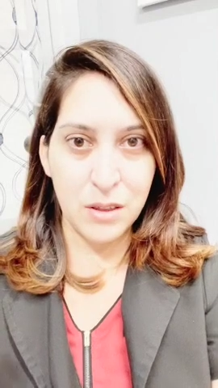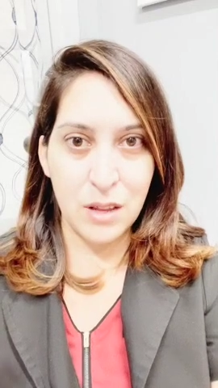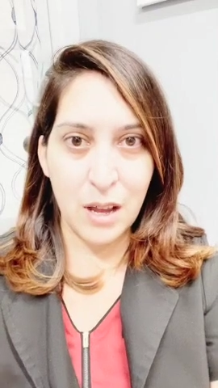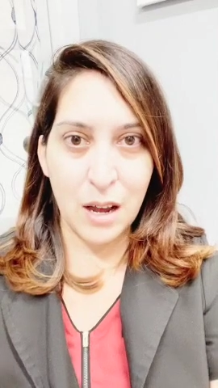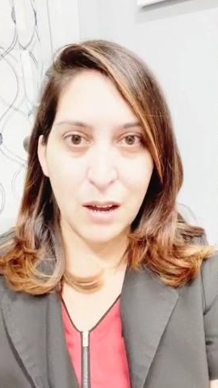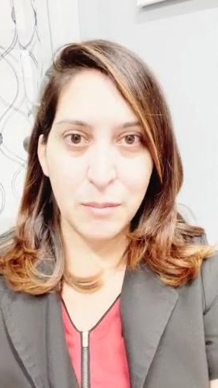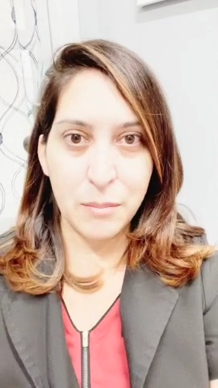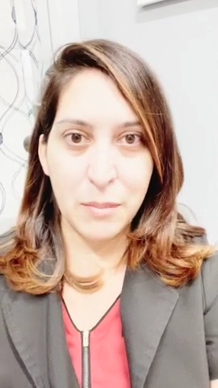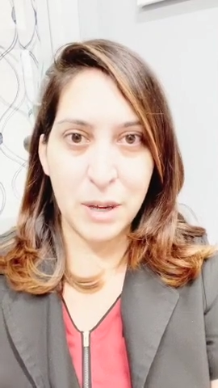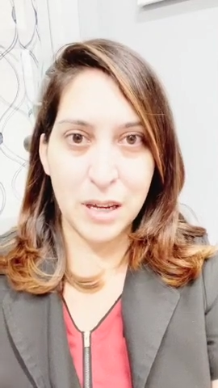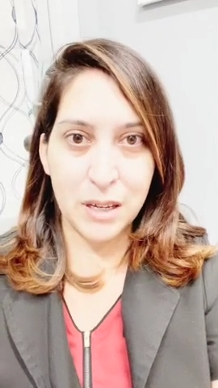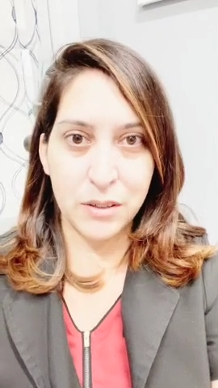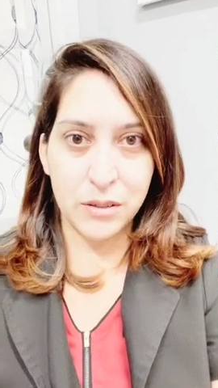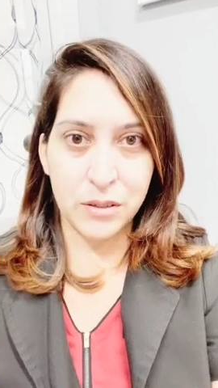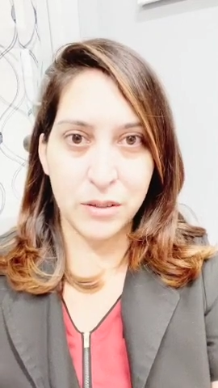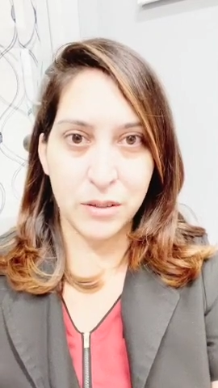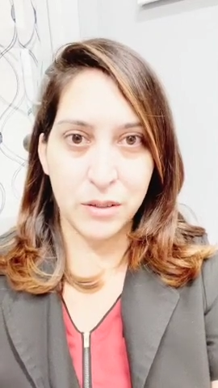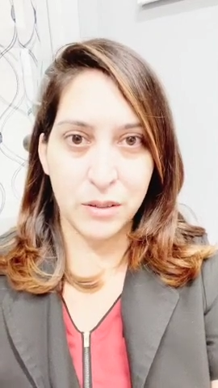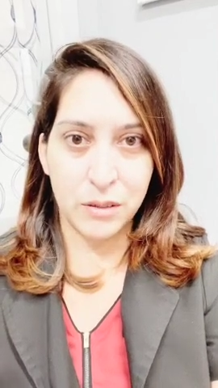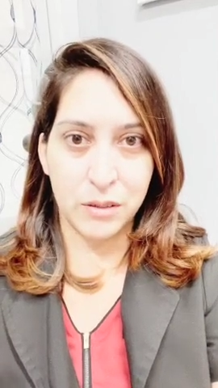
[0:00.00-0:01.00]
I'll
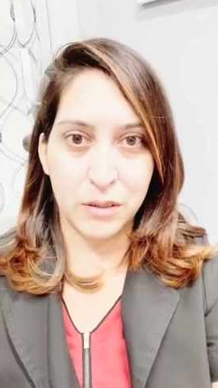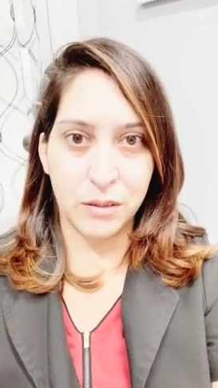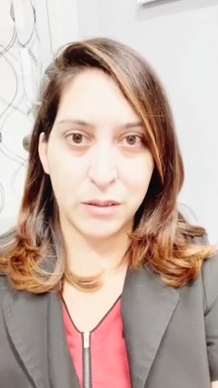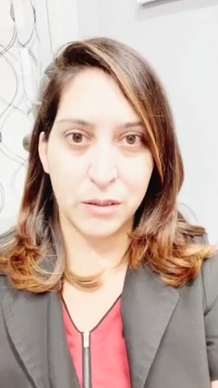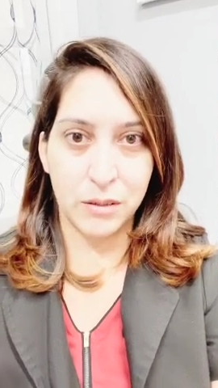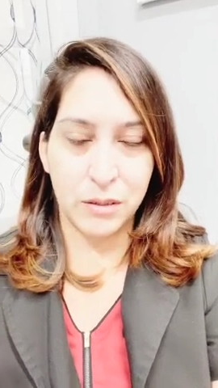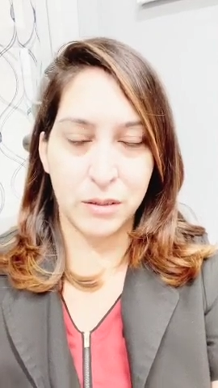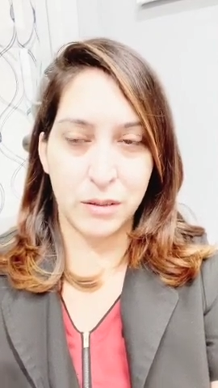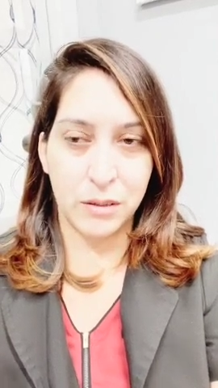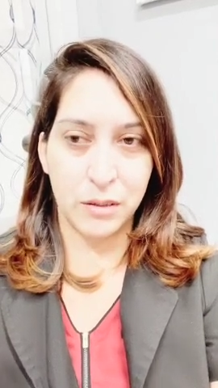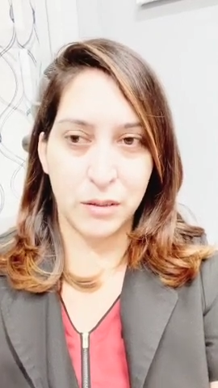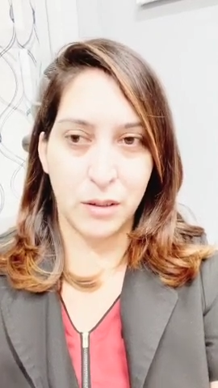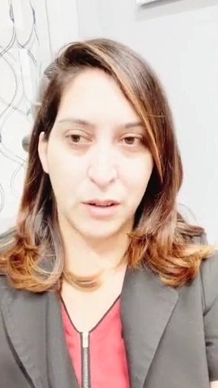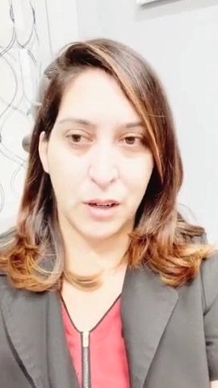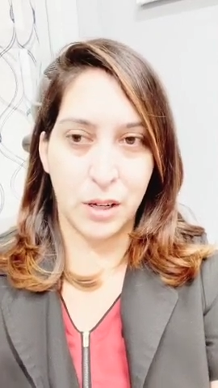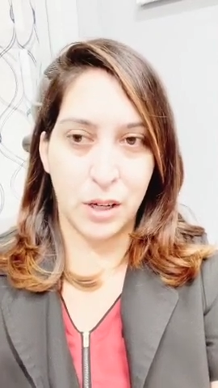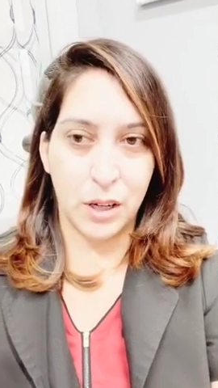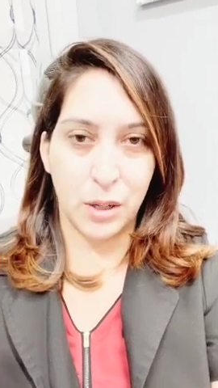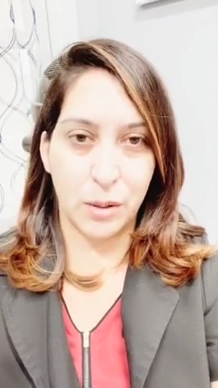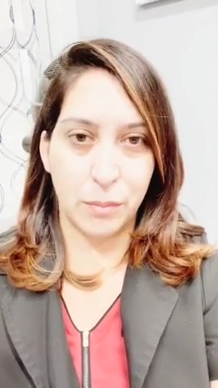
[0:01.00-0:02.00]
mix
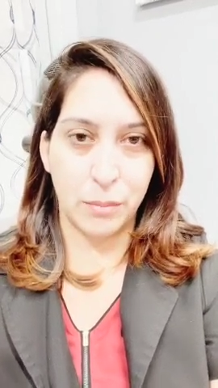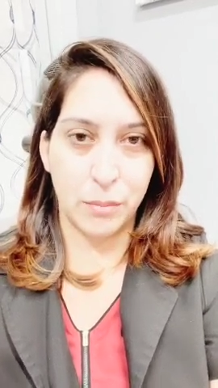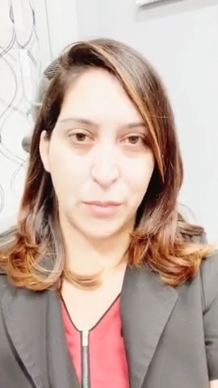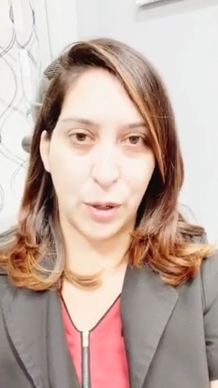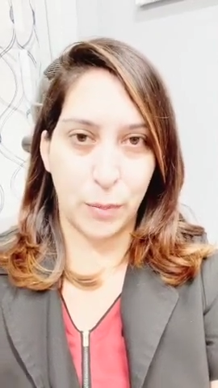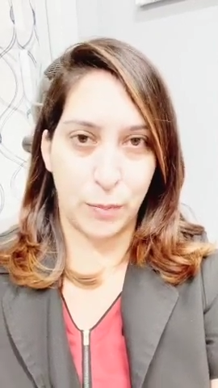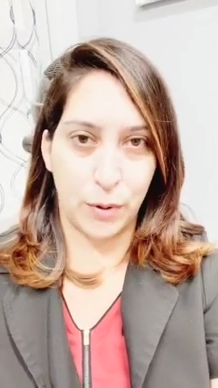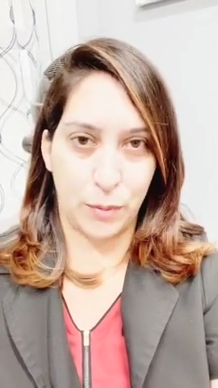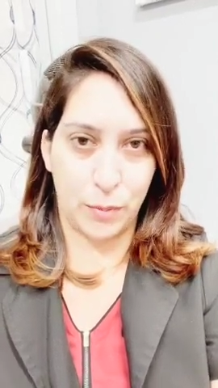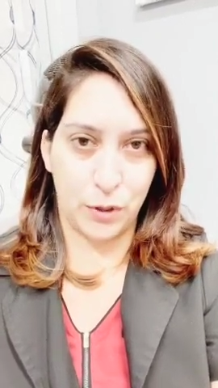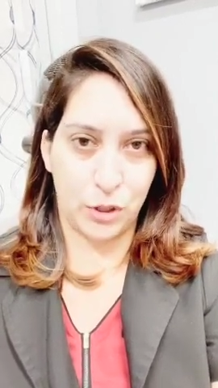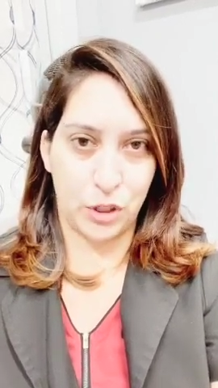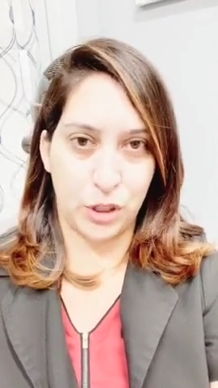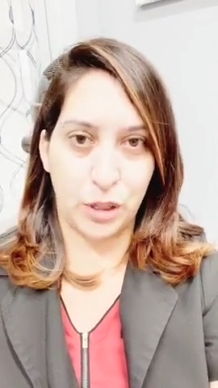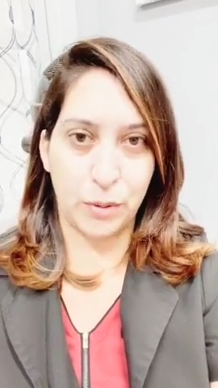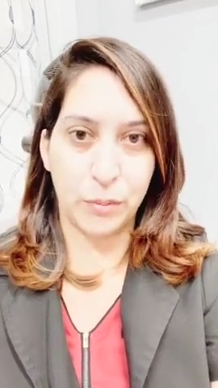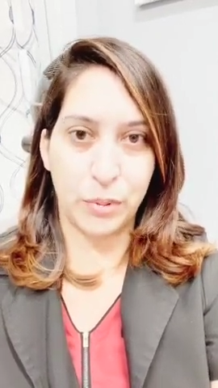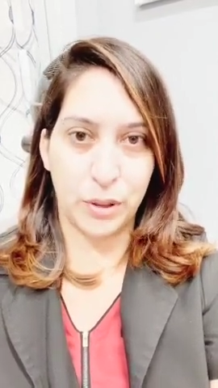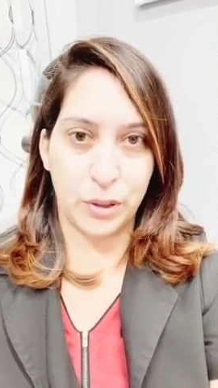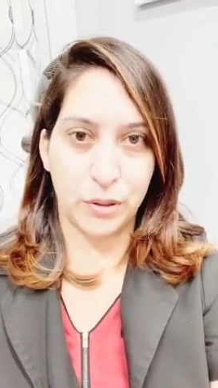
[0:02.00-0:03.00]
the purple
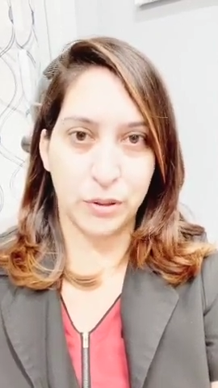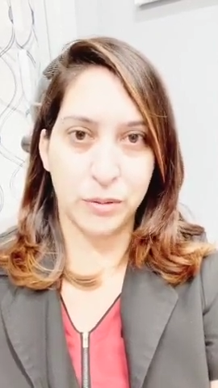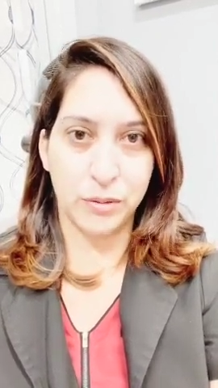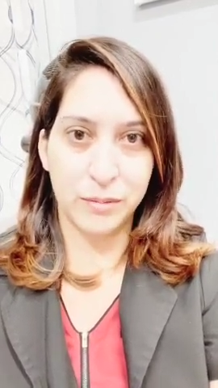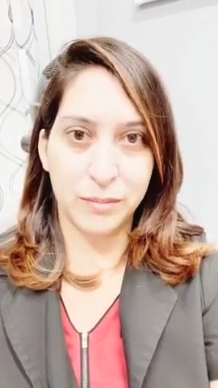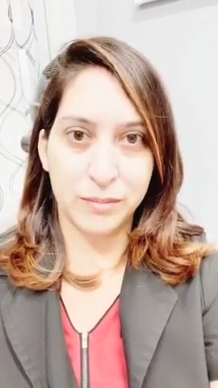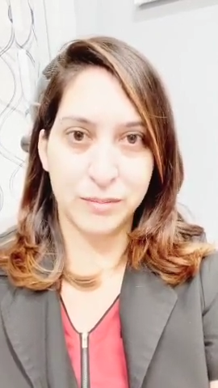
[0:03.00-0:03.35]
shampoo,